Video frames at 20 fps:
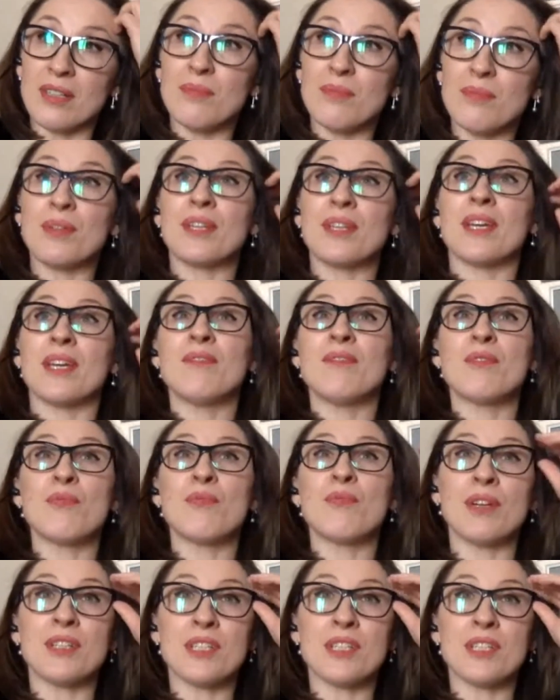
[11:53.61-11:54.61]
bring
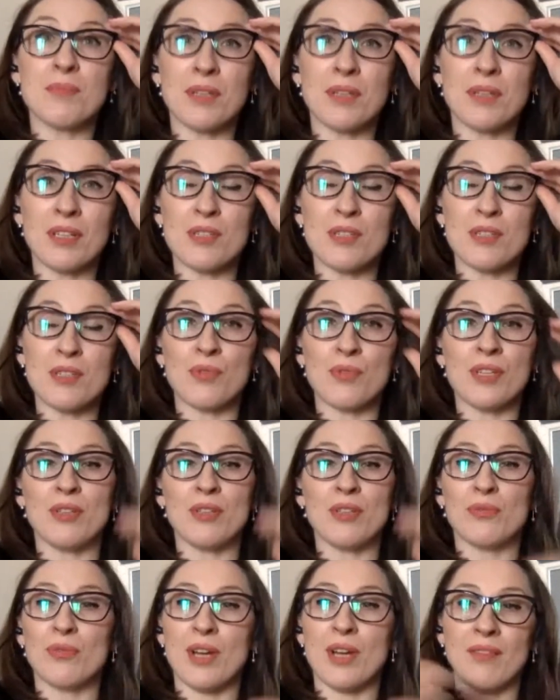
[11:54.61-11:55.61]
everyone is because we
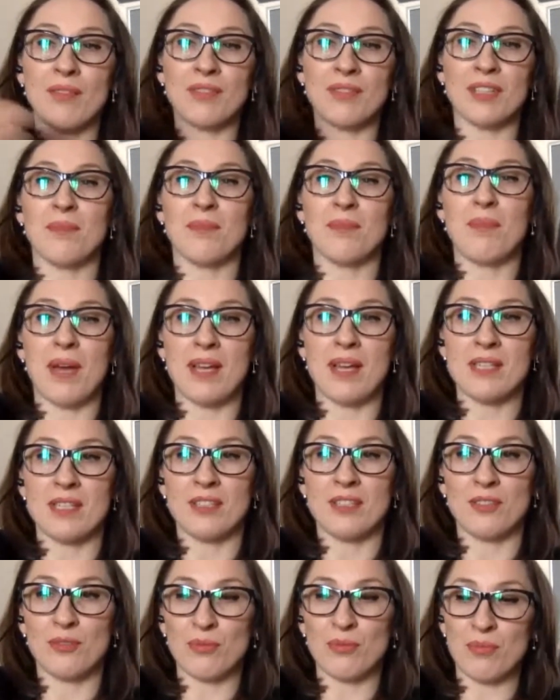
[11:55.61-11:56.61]
need to have the
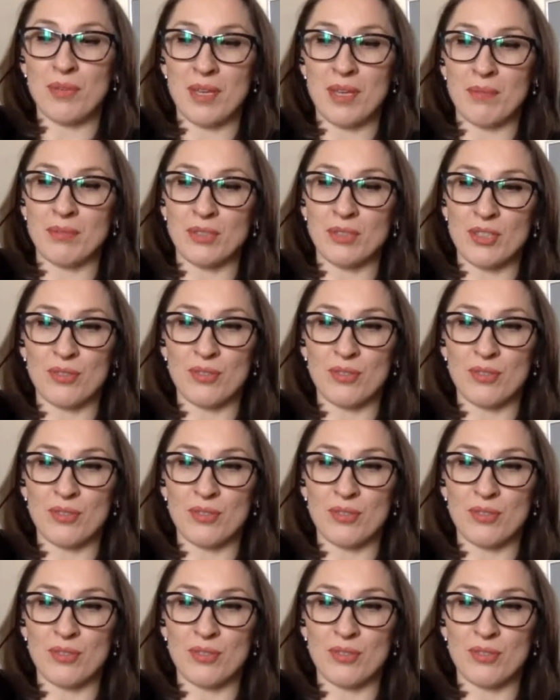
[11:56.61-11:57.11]
capacity to be able